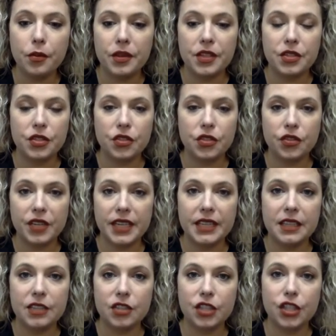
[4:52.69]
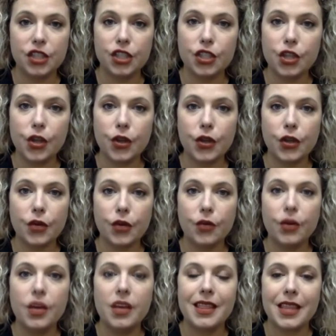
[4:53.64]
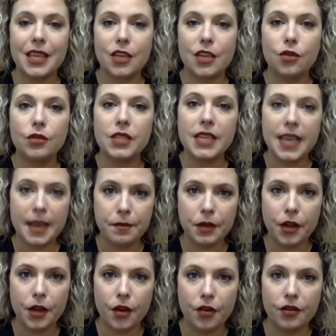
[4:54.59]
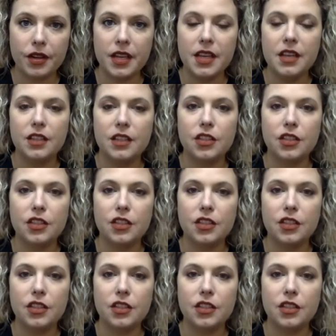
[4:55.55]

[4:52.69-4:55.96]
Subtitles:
with a screen that's going to show you the UTM code.